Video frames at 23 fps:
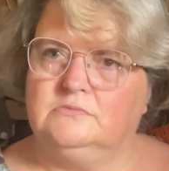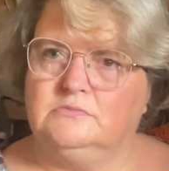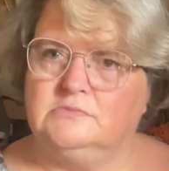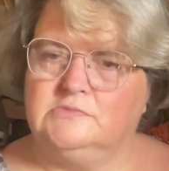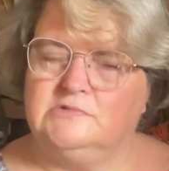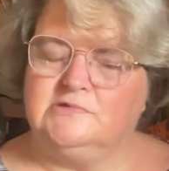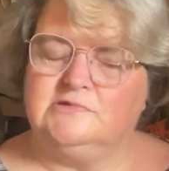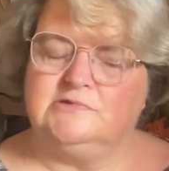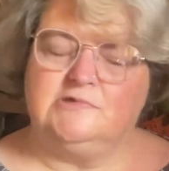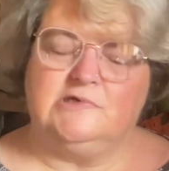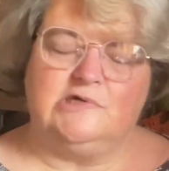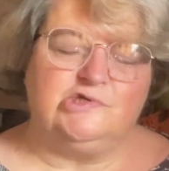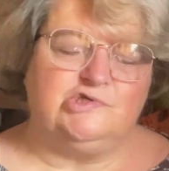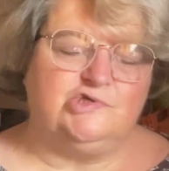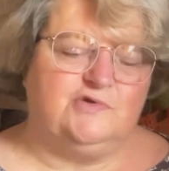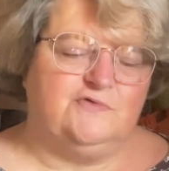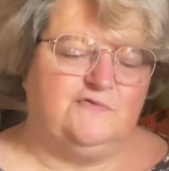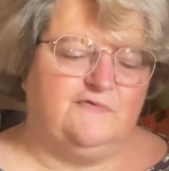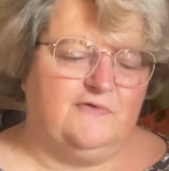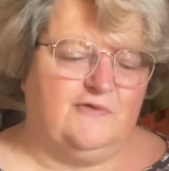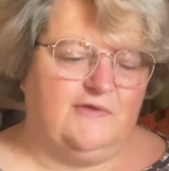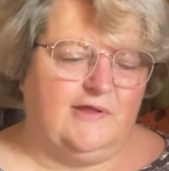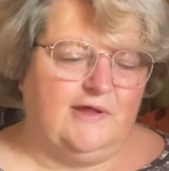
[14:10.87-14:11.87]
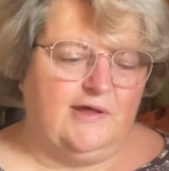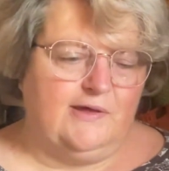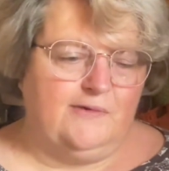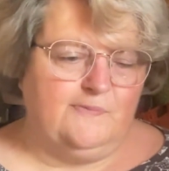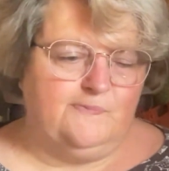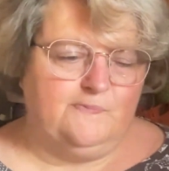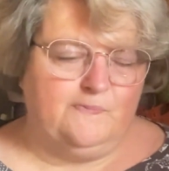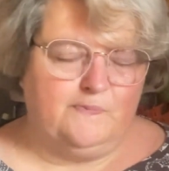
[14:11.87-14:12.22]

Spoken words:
stitch for that.